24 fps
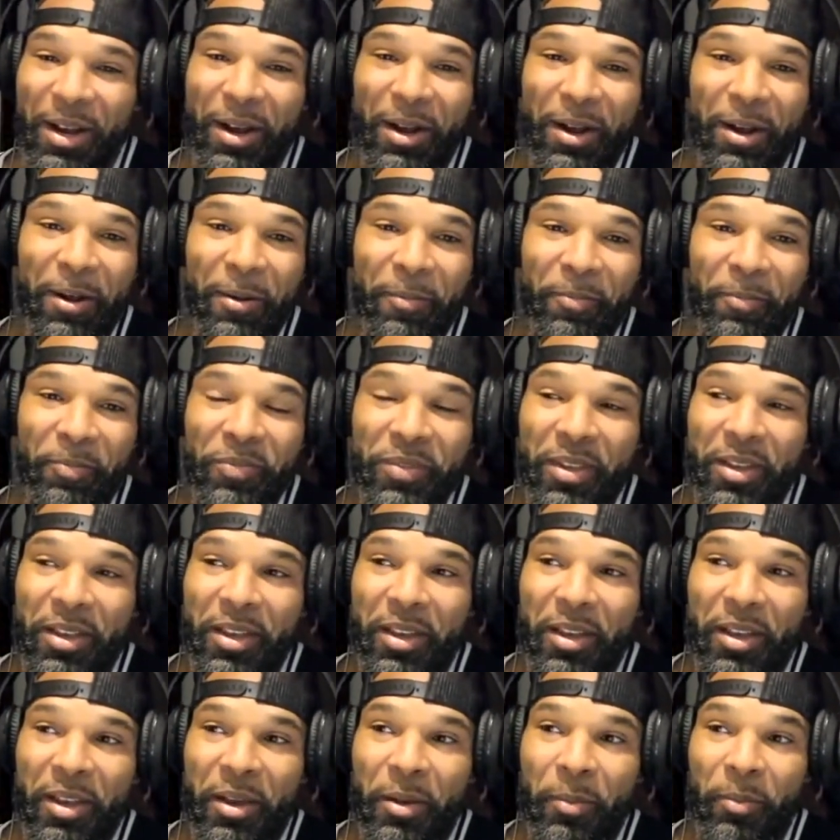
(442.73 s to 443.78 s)
Um,
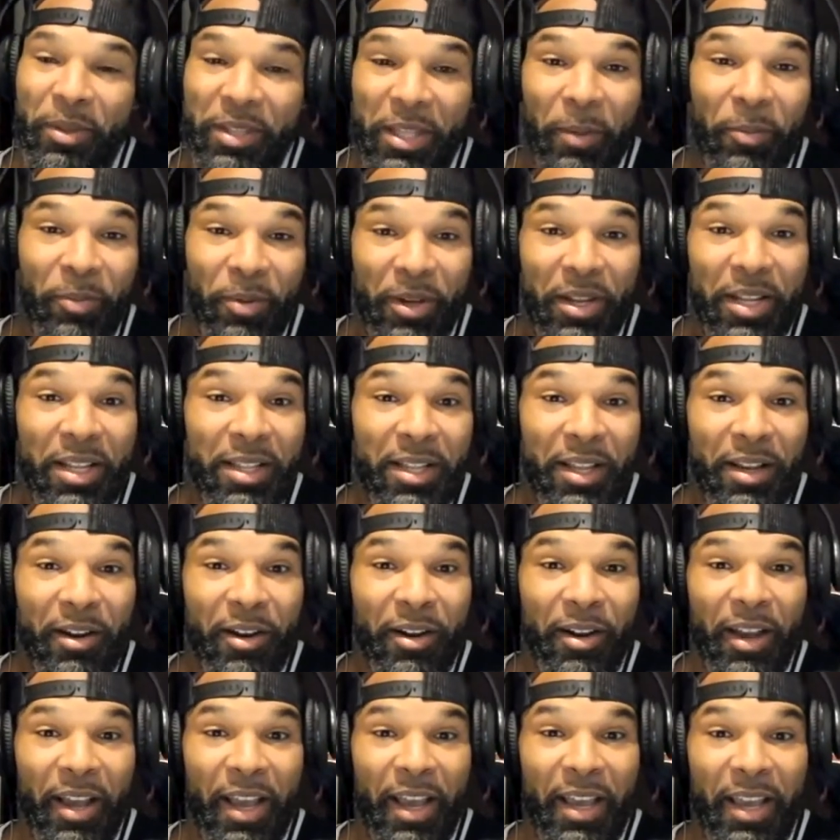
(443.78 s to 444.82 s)
but they put in
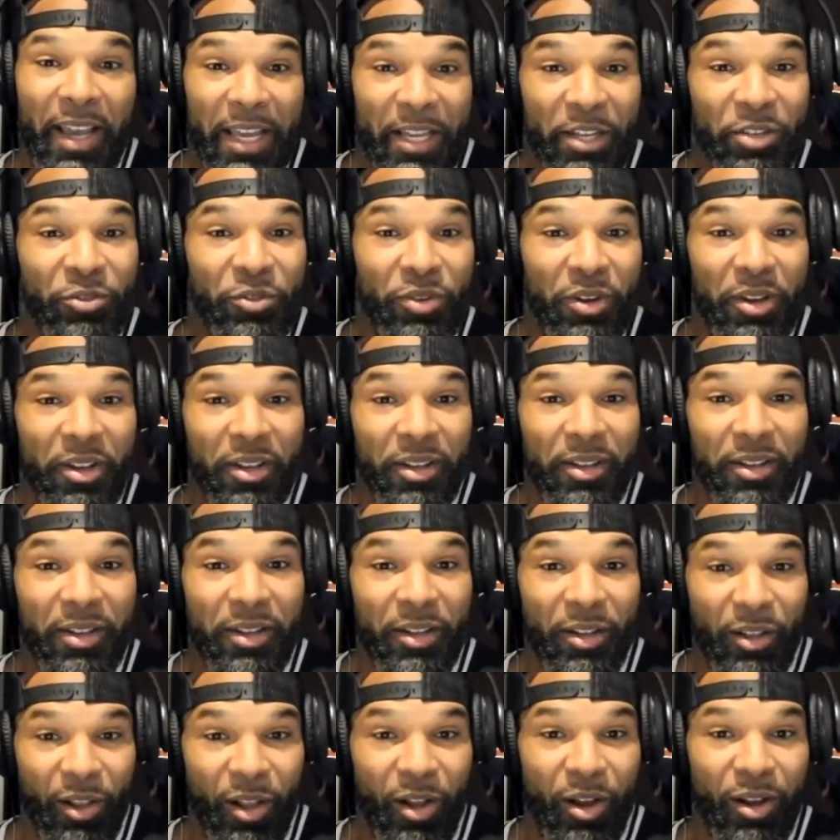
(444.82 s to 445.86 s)
there a injury
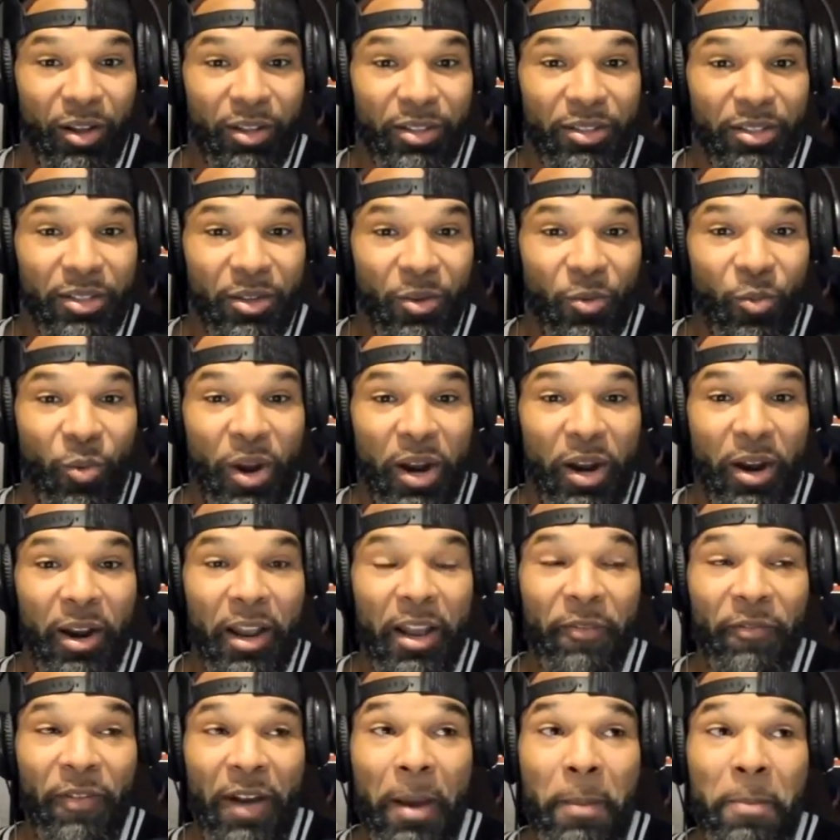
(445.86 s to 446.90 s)
clause where
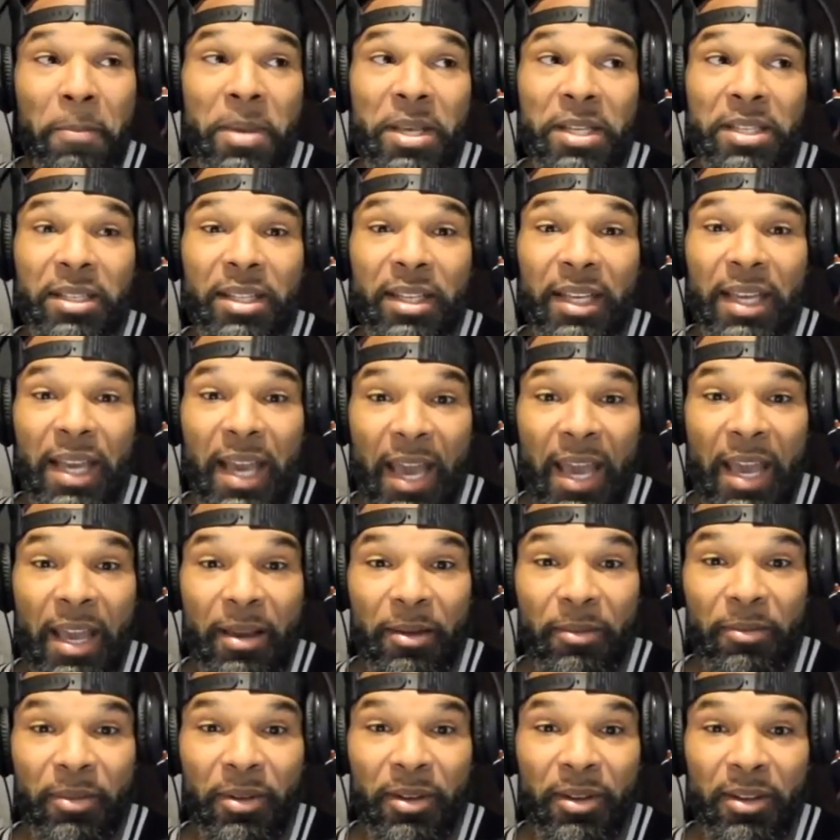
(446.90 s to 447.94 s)
if I missed the
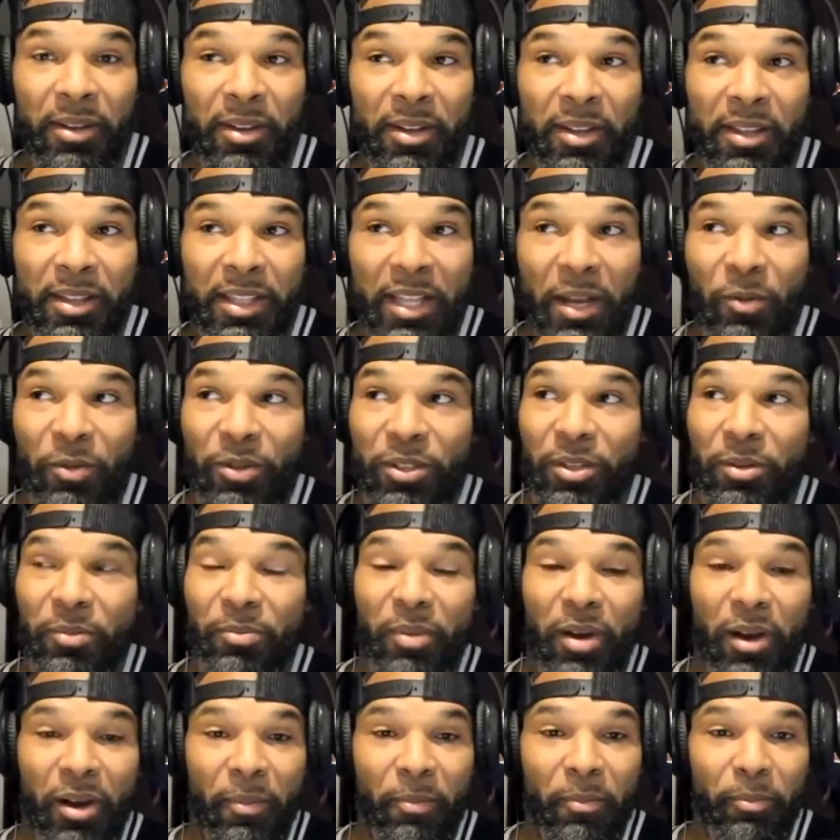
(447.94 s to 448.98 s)
game, there was a
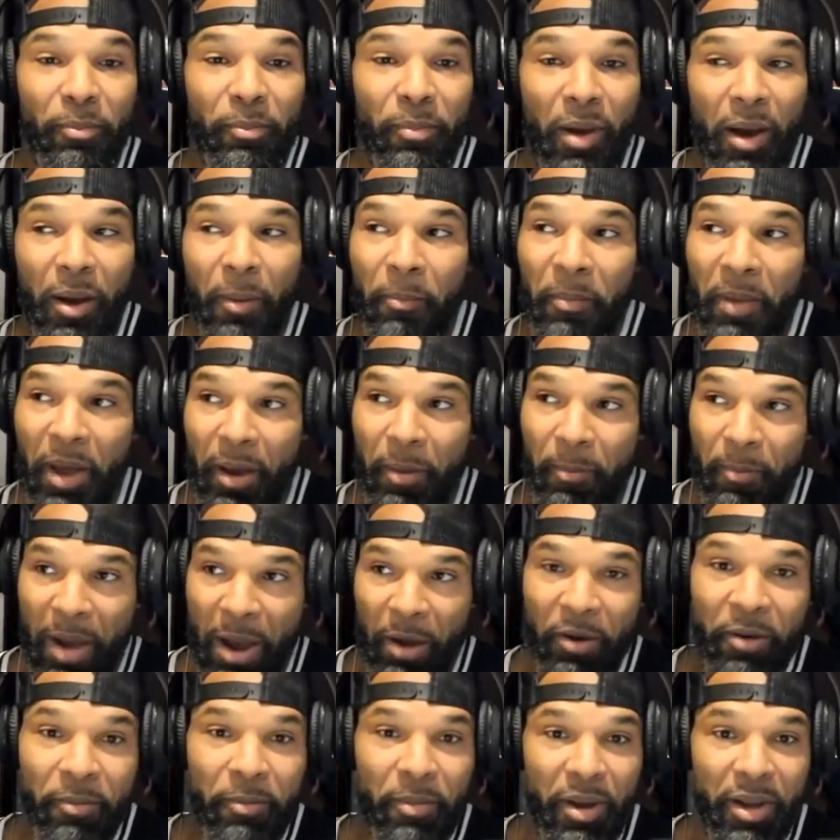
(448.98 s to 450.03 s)

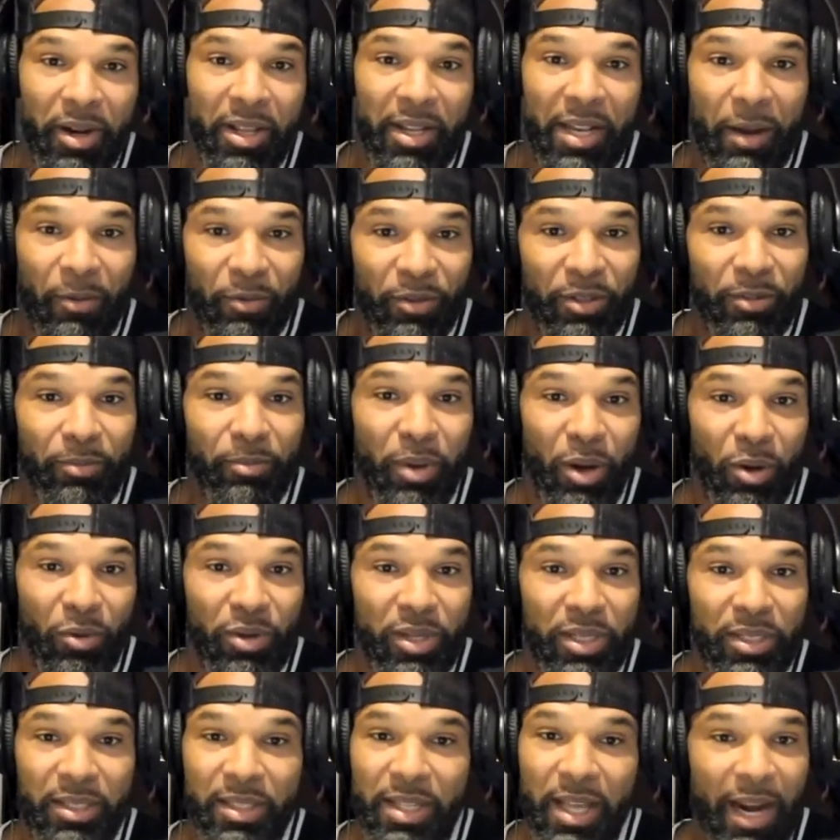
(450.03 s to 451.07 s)
amount of money that was a
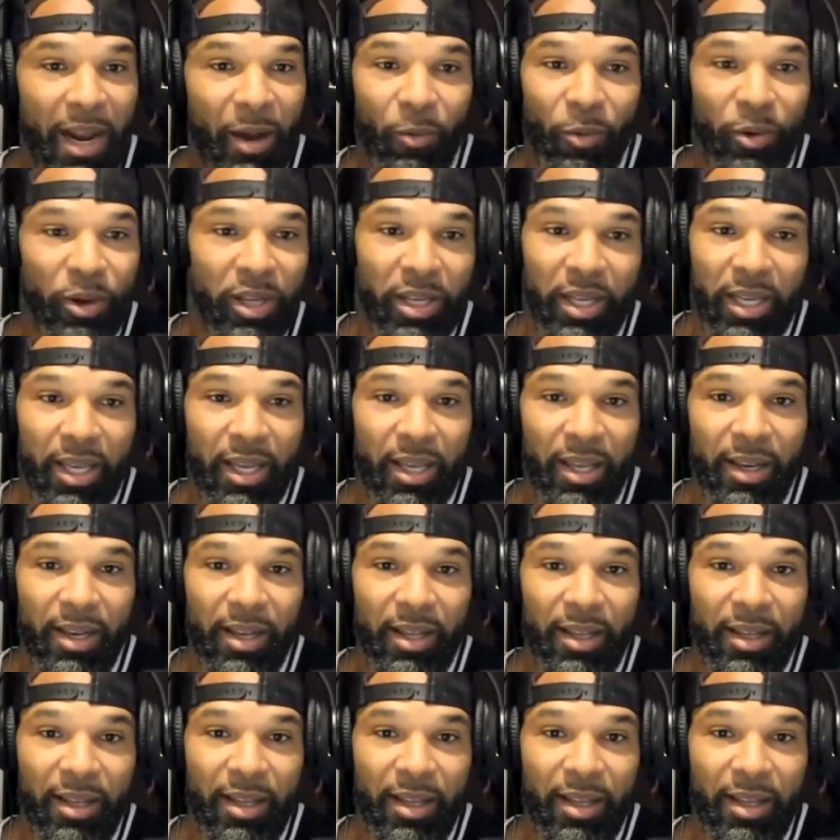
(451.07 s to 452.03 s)
bonus that I wouldn't get.